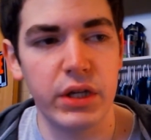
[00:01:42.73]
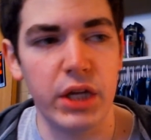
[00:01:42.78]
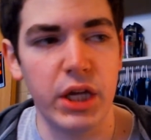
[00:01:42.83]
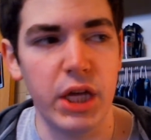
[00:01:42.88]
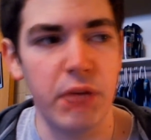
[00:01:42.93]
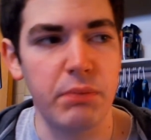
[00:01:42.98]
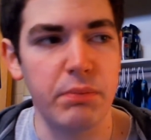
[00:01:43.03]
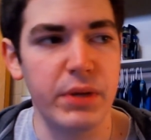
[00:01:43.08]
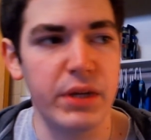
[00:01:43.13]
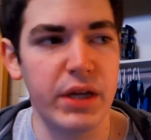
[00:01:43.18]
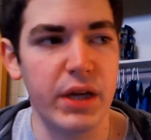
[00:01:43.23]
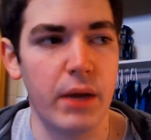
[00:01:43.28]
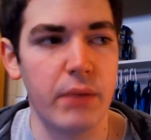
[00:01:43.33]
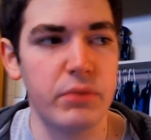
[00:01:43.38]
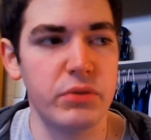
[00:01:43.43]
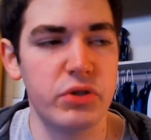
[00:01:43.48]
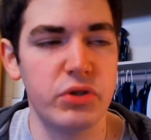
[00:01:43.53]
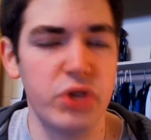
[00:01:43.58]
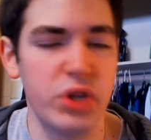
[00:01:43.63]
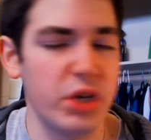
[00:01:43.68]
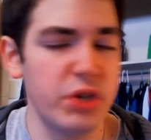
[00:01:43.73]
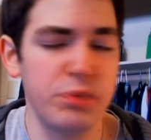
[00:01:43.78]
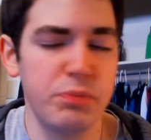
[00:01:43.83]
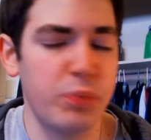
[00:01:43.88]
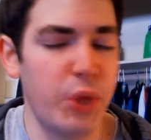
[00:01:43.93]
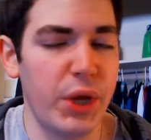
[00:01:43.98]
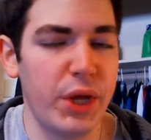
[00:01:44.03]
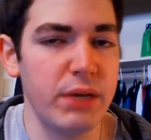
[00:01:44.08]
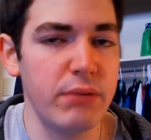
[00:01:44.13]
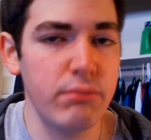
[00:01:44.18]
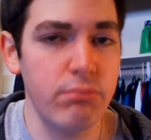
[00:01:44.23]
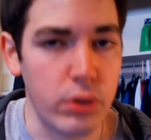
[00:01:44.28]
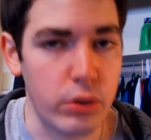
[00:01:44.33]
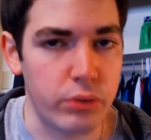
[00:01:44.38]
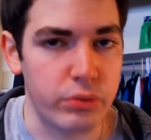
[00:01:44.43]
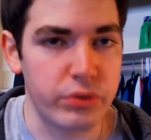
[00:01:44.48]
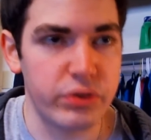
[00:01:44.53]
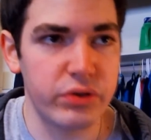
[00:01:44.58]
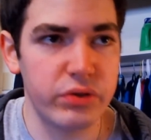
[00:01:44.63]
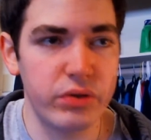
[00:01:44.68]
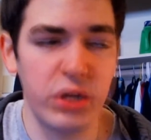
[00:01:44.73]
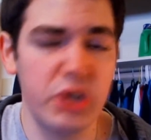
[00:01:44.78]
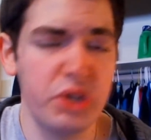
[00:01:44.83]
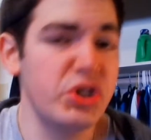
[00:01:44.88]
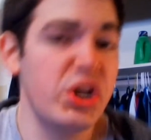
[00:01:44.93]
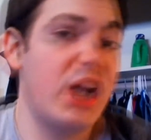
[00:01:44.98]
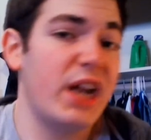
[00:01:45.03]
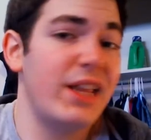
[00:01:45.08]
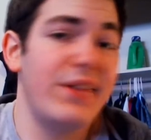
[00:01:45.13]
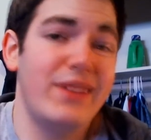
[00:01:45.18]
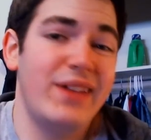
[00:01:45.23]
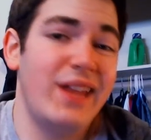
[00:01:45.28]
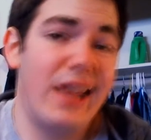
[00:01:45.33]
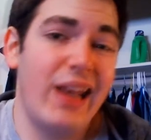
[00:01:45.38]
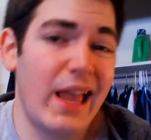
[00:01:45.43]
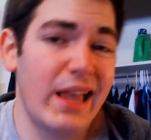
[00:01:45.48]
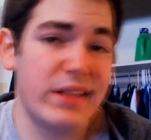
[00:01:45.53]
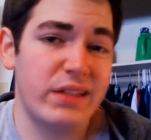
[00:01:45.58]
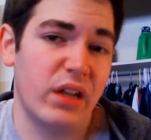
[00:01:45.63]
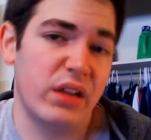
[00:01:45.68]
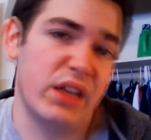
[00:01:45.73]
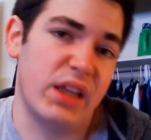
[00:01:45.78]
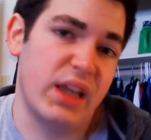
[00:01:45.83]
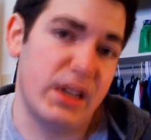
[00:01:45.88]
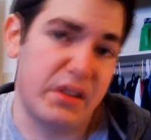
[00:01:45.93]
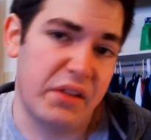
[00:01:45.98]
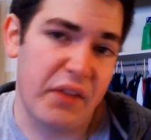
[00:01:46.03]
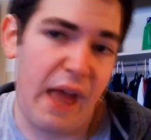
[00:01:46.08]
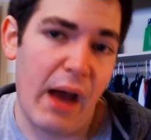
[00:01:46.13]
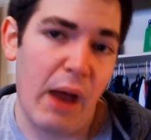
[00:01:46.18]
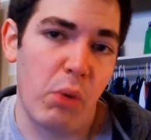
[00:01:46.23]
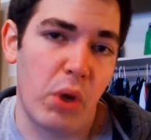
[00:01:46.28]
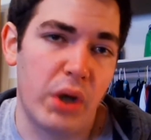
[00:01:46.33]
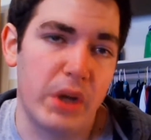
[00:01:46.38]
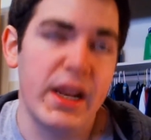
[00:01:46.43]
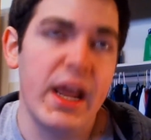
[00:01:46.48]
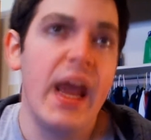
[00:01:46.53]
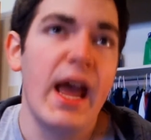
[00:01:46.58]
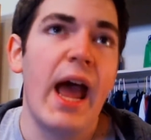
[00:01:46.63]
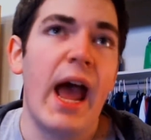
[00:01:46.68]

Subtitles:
It becomes just plain moose. There's not even an S on the end of that one.